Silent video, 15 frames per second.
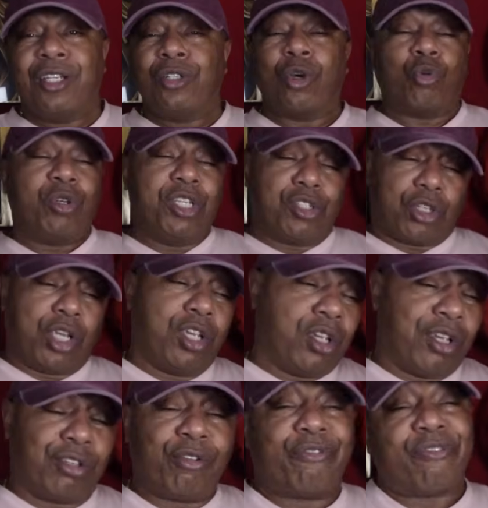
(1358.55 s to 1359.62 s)
No, he said he can
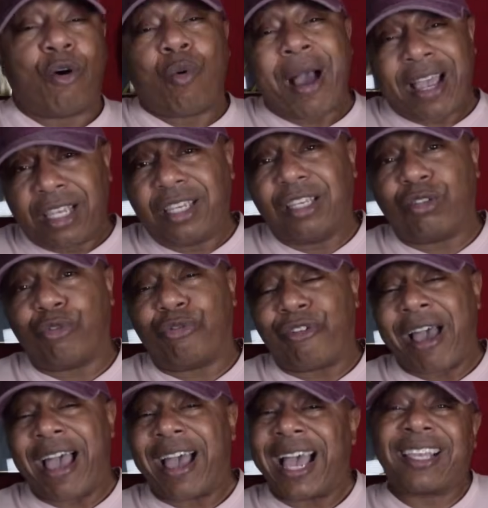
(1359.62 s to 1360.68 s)
get you four. I can get you
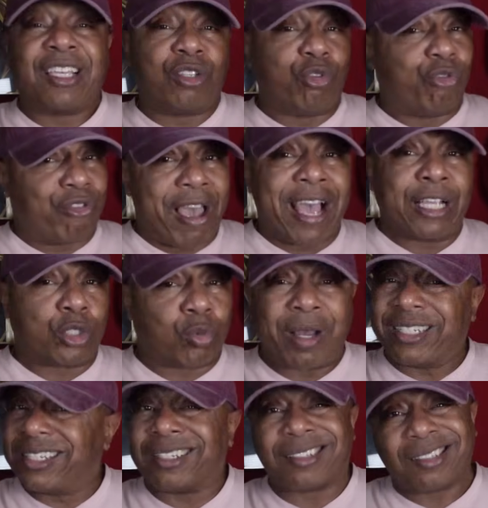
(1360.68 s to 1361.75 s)
five. I can get you five
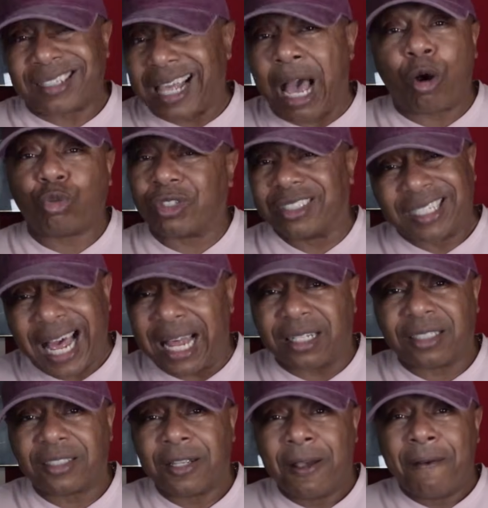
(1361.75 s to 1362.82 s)
twice. That's a thousand
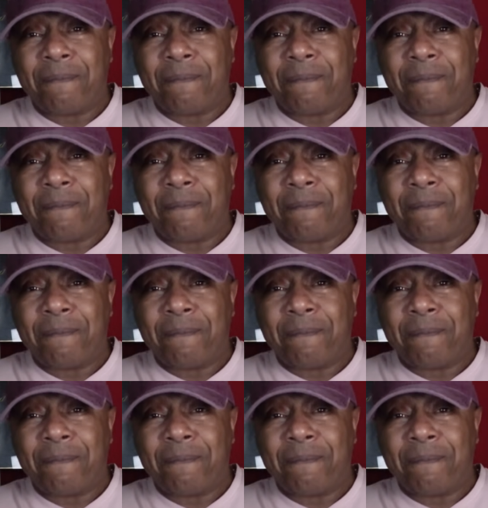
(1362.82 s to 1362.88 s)
dollars.